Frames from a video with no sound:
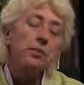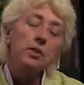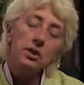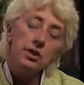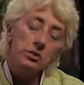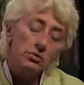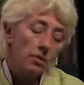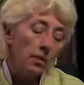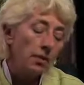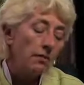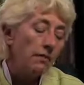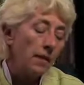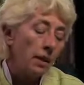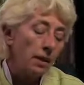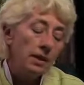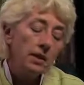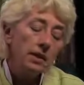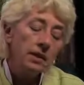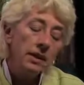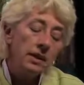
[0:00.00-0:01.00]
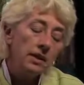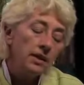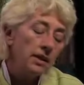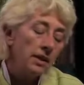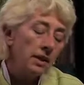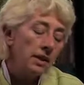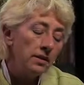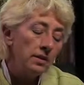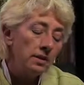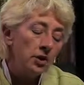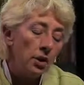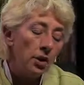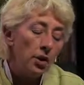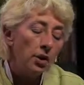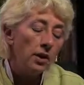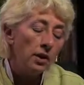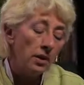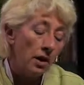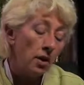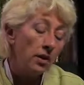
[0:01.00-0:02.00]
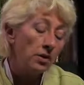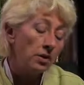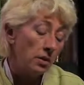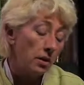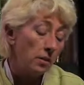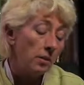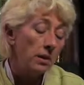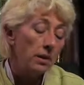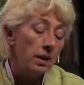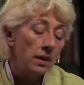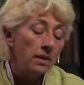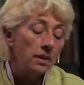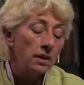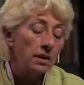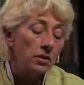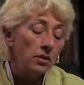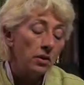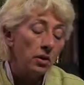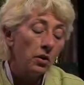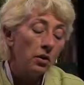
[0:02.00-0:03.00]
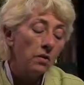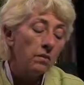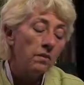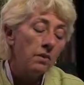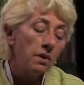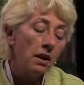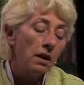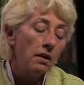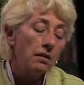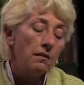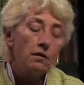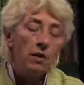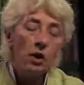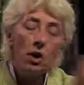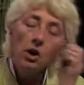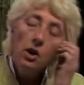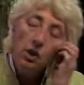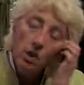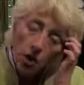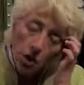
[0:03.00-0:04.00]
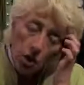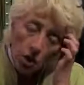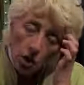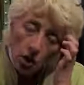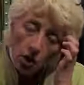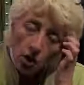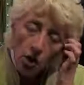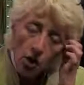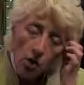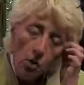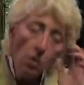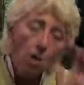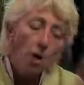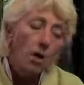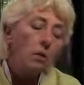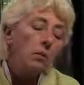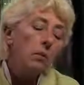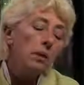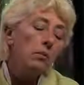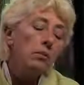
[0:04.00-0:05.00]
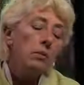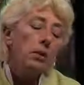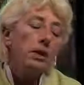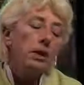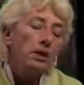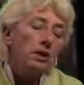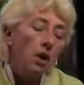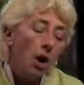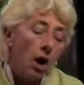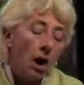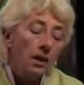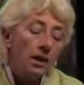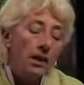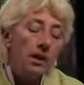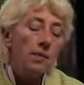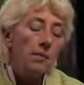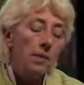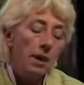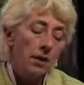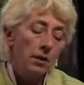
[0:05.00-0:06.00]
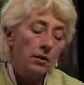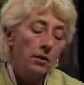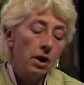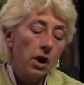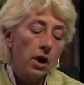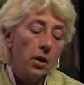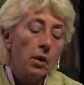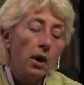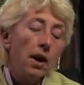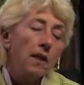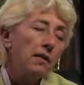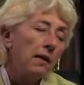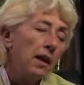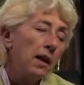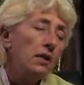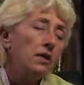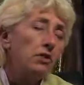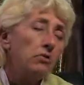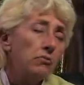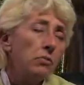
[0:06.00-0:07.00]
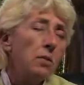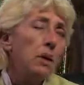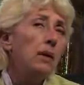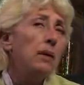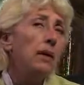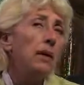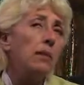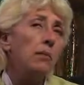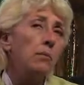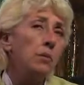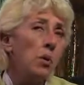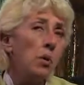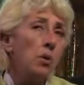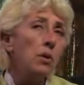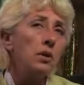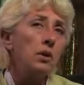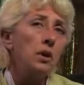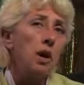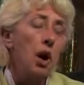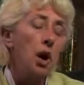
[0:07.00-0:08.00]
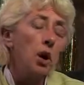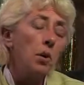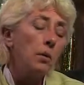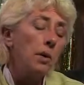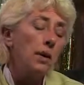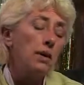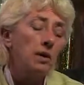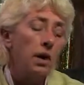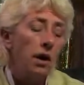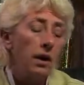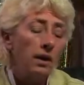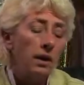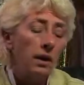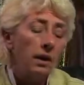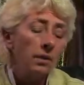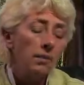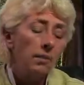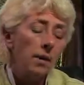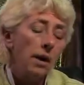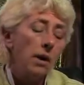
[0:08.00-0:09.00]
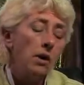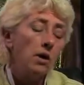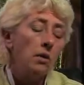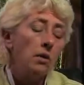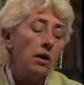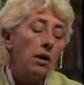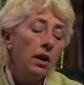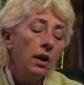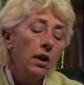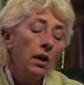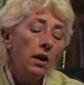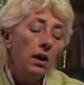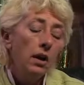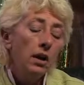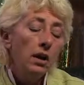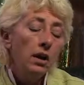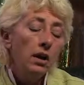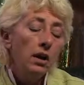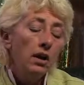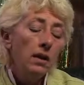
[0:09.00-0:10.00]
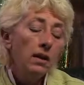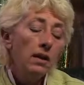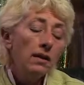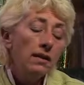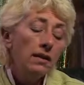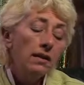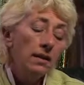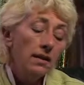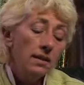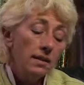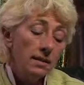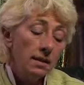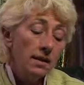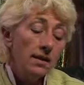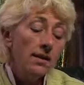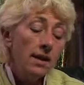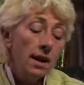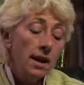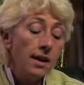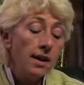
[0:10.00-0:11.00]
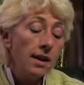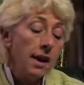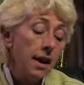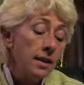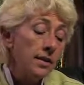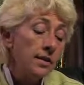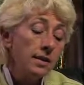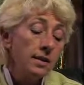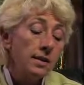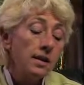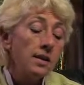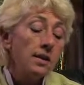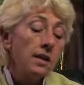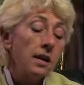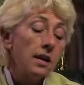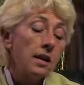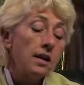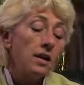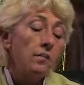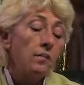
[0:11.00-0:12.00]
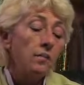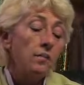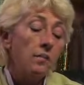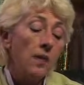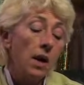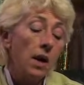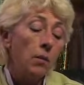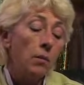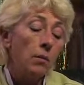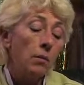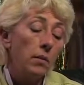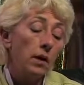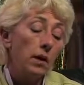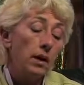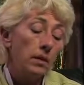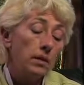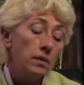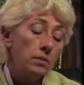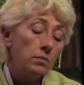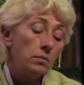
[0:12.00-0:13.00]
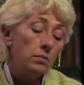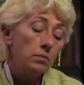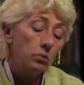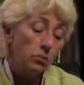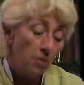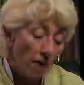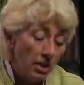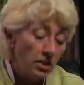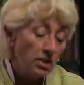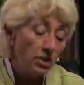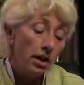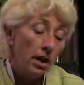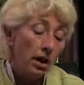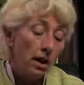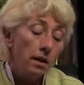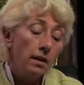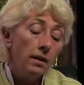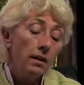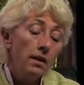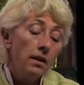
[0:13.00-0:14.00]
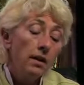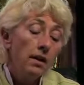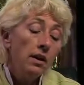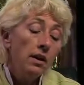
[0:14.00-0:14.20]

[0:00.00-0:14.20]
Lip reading: The British royal family, are German, yes. In terms of who are we really talking about, though, I think it's really important. Are we talking about the synthetic entity that is Prussia,